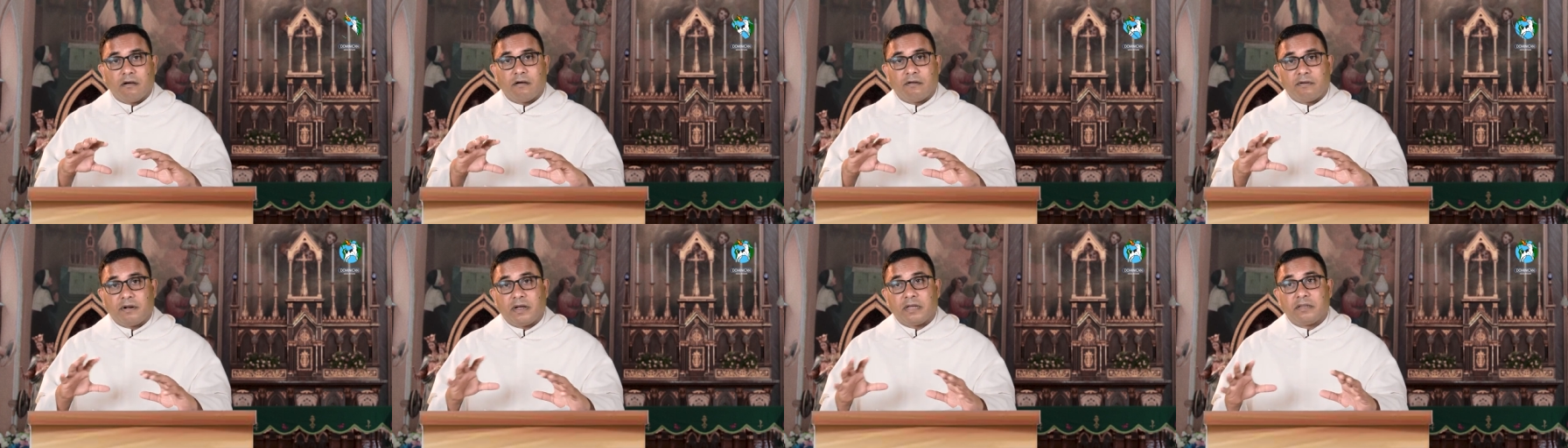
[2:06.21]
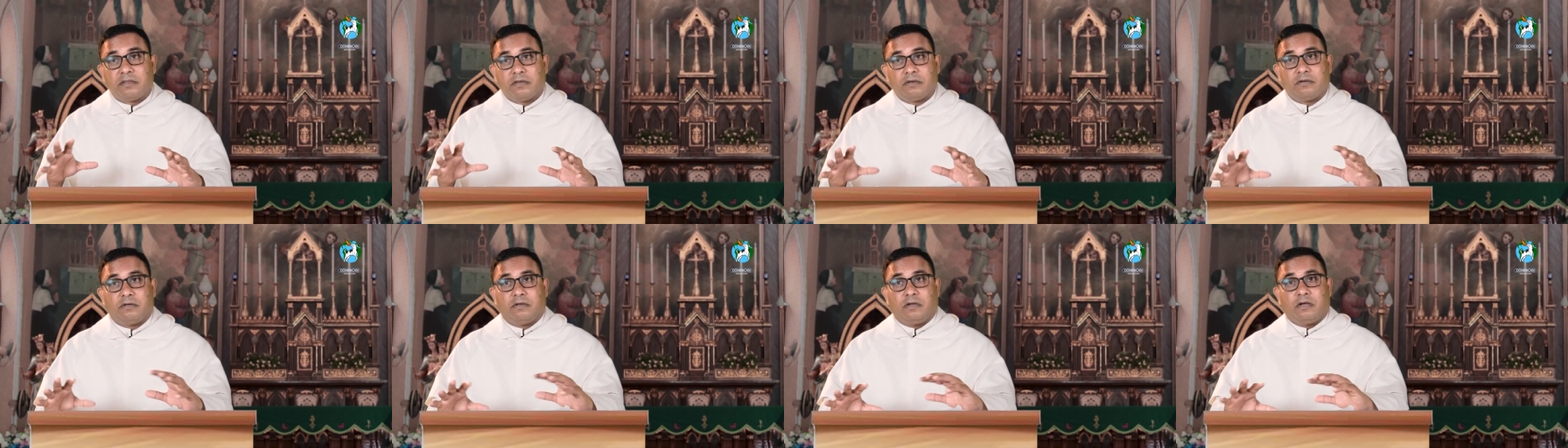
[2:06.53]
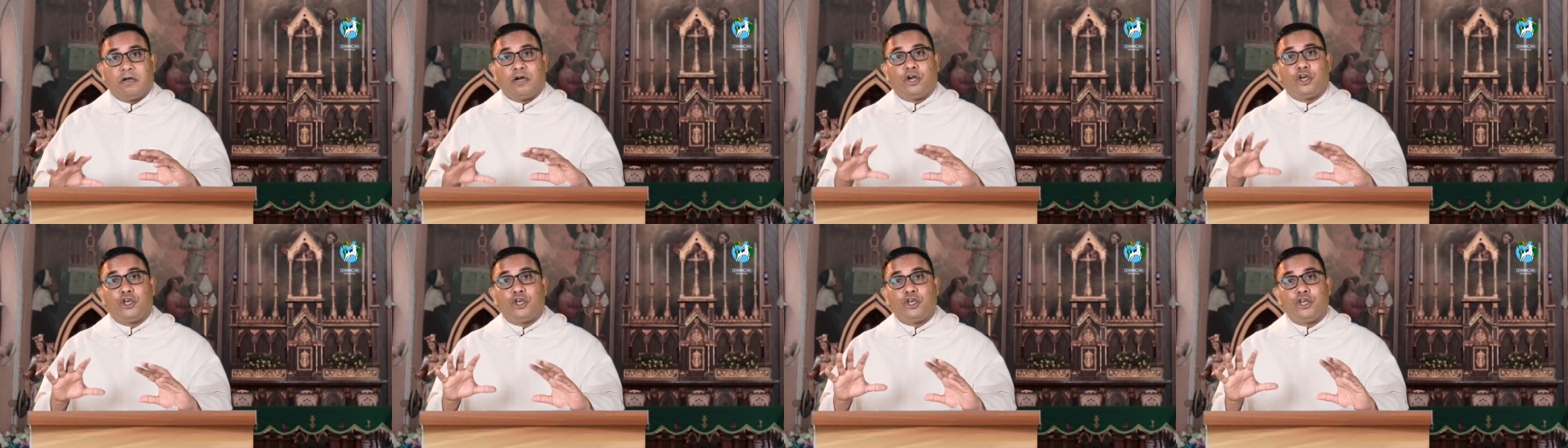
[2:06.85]
a rather
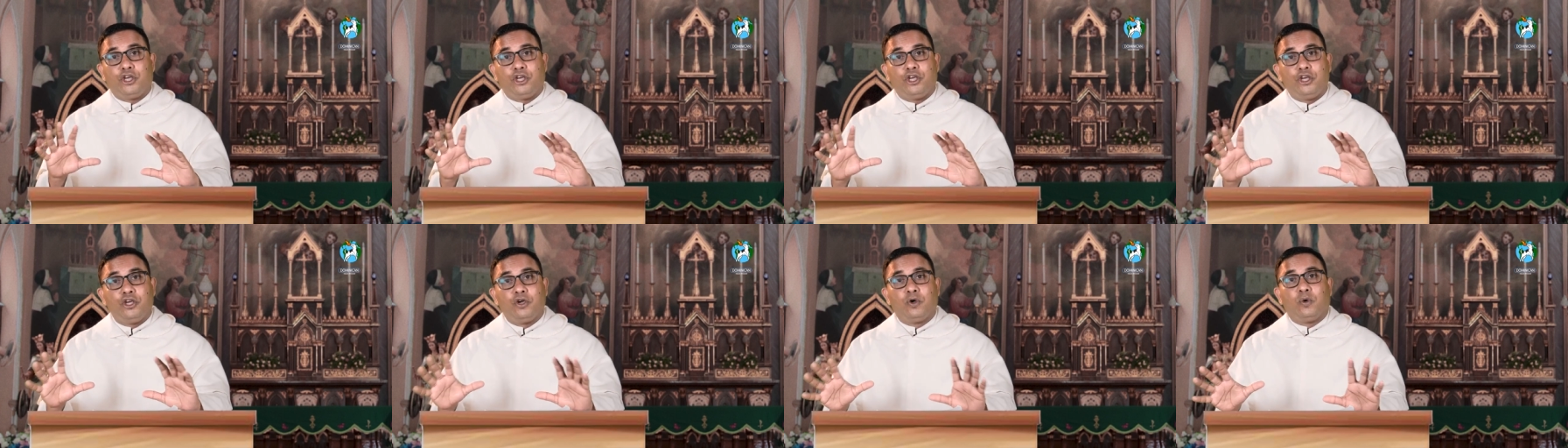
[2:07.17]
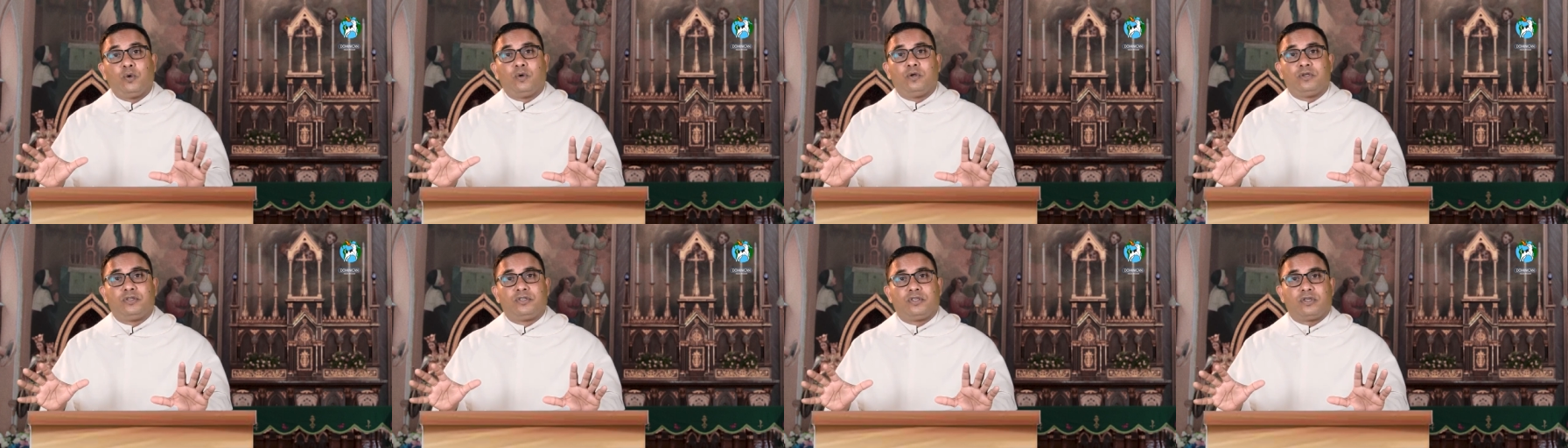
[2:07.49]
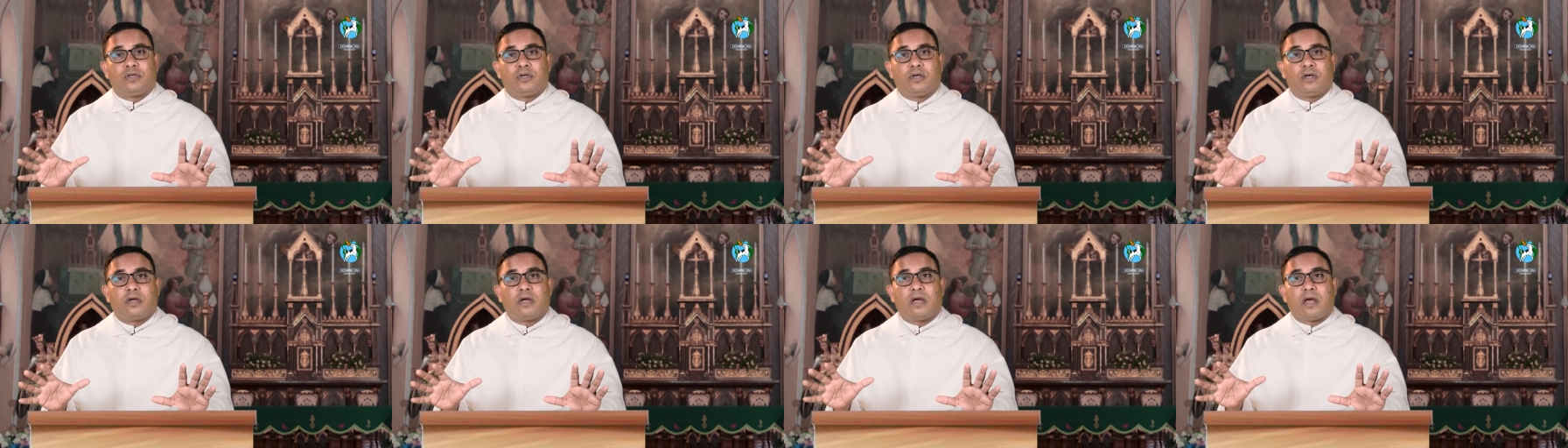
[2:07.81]

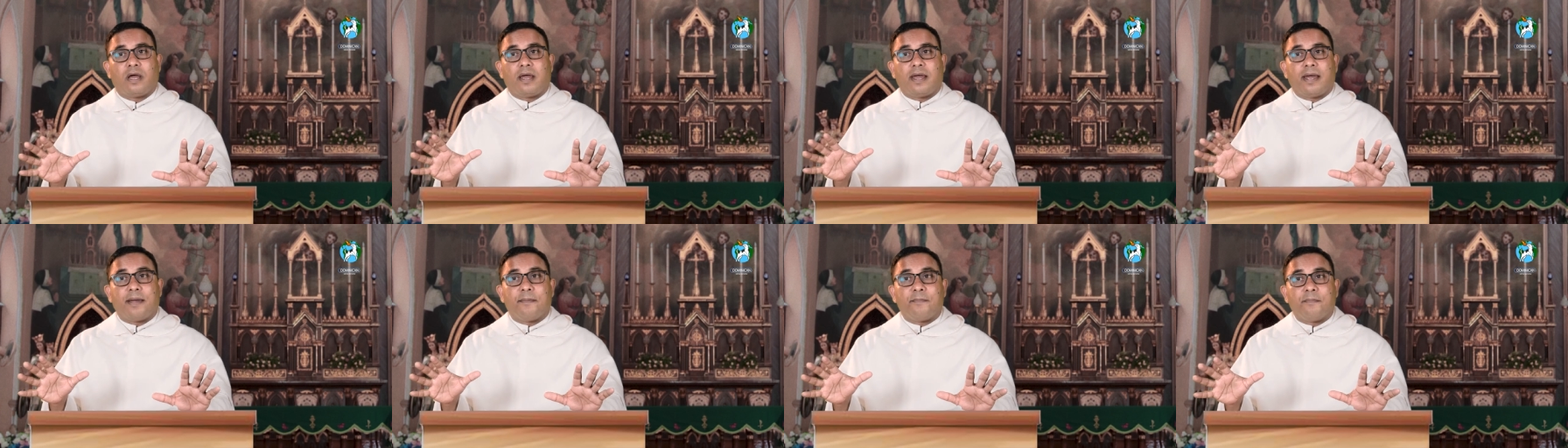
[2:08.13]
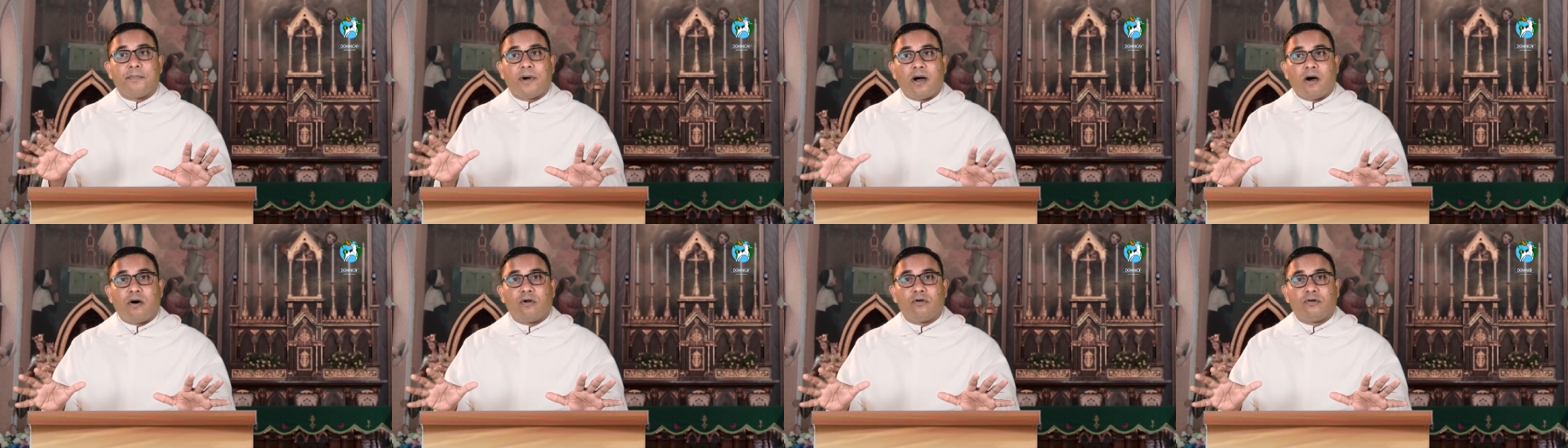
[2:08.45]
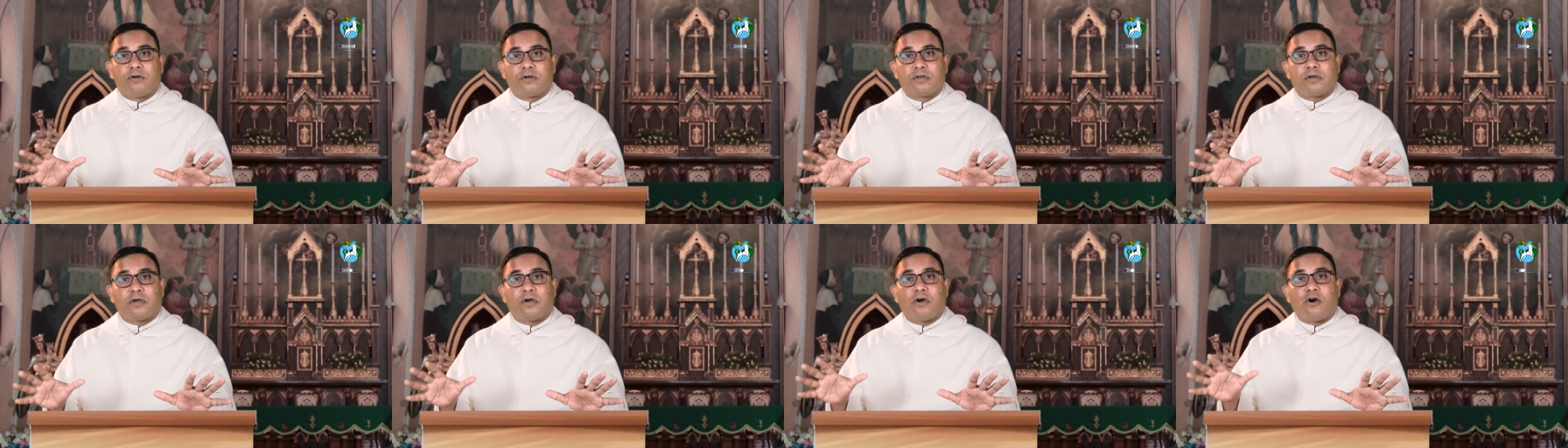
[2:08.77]
huge
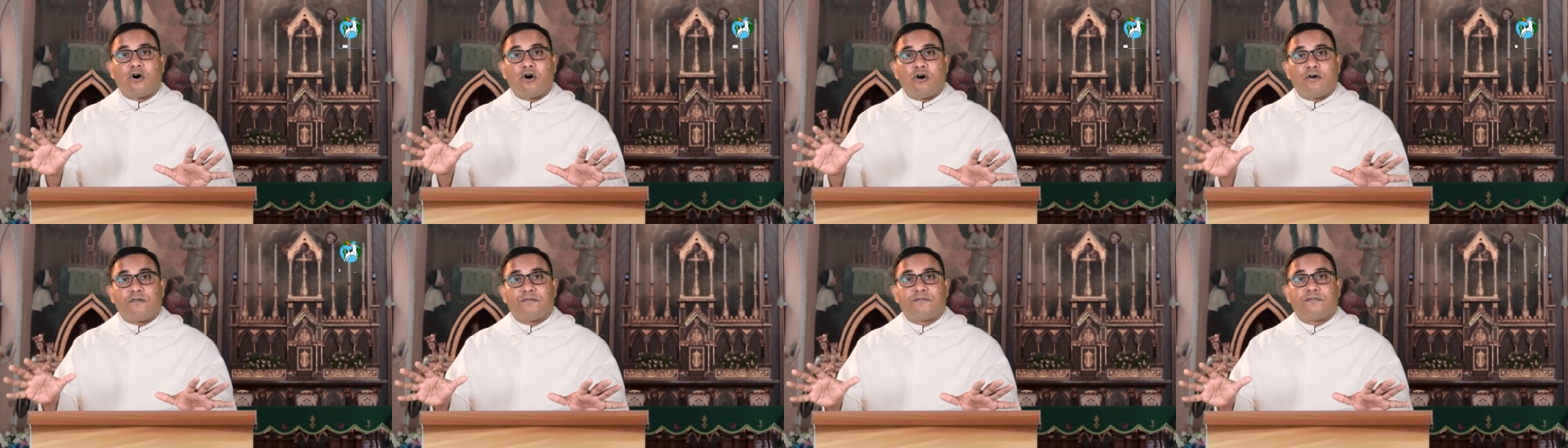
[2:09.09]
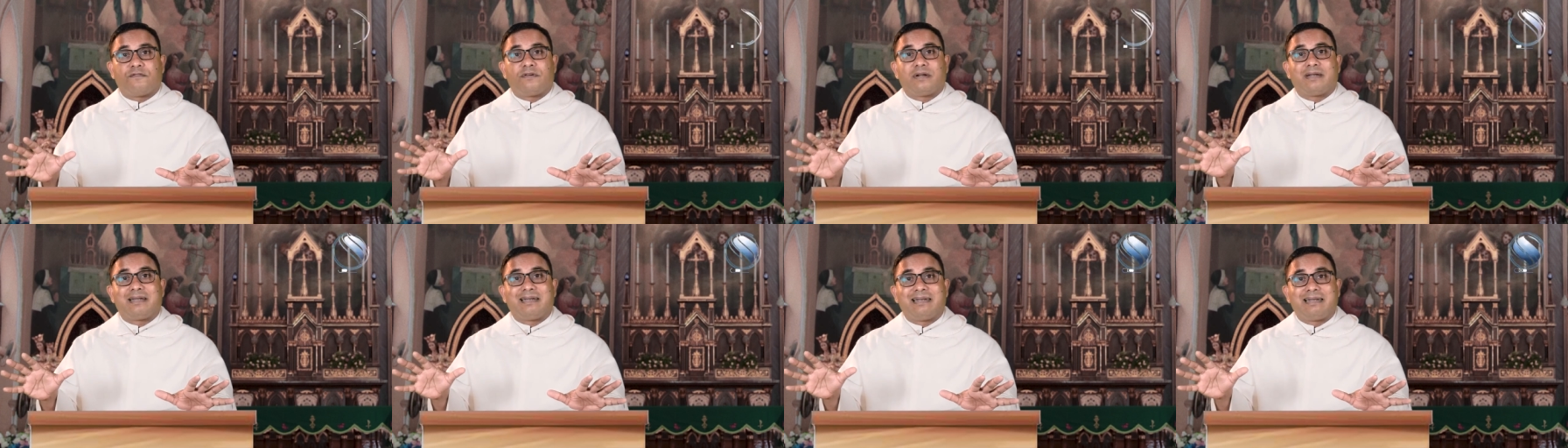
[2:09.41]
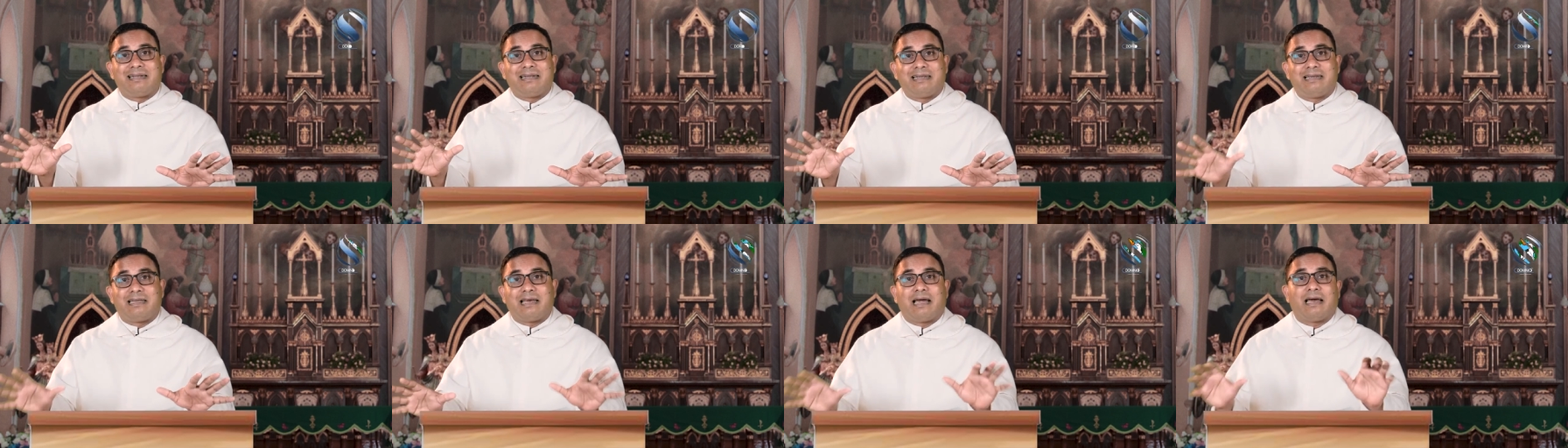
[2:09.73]
amount of
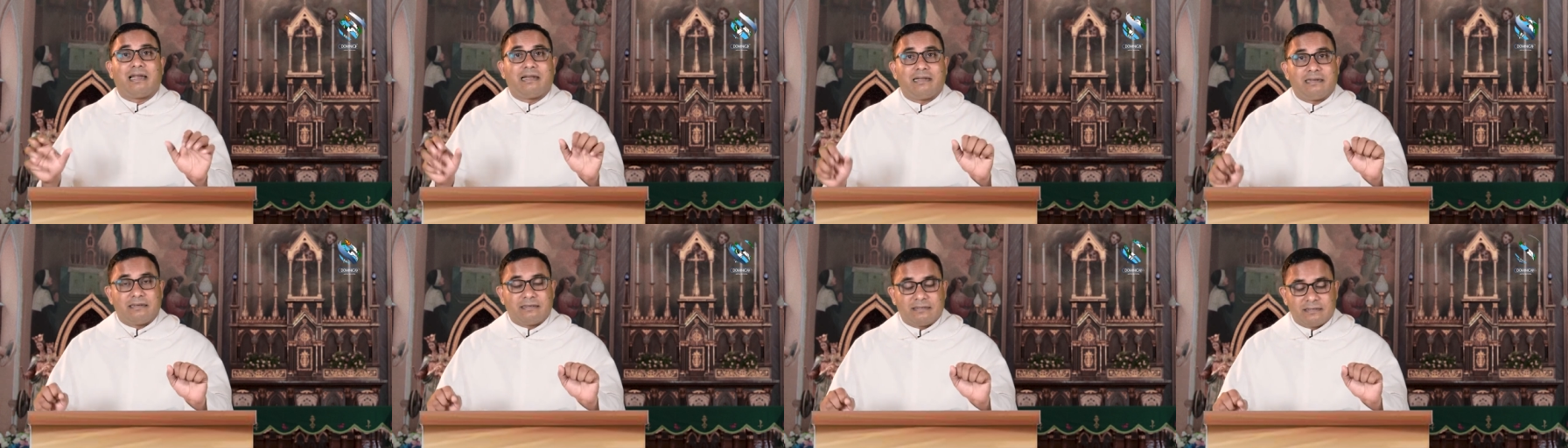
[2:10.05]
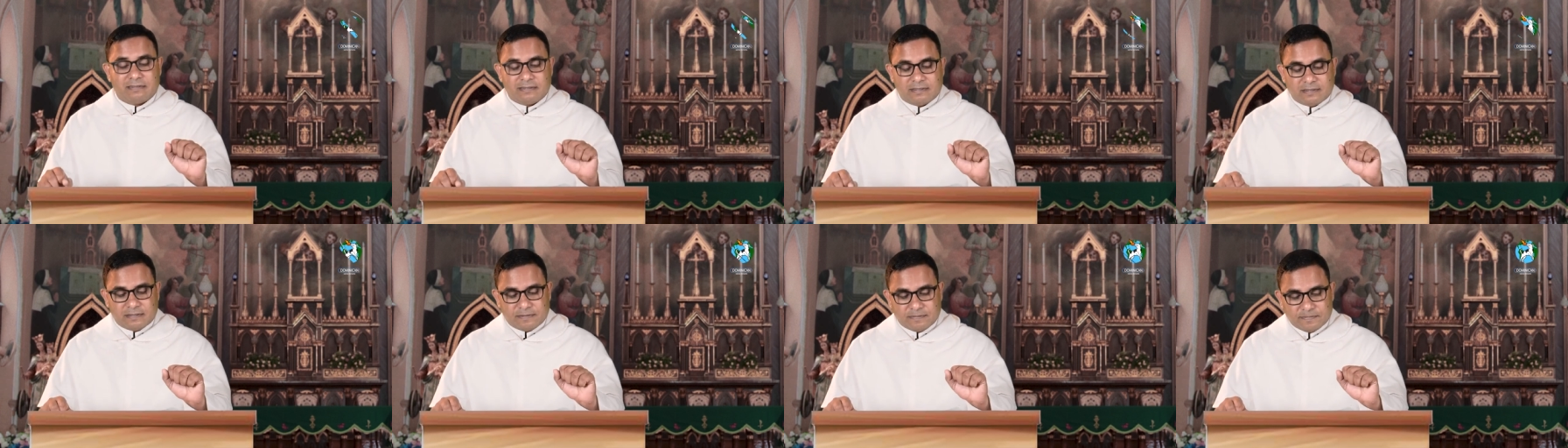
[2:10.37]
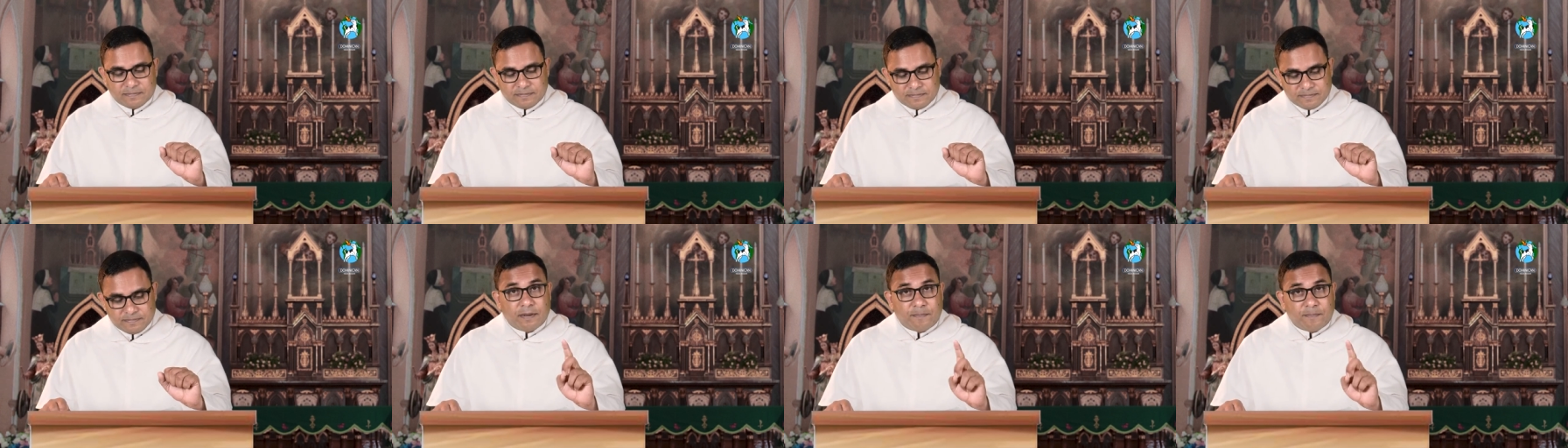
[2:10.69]
talents,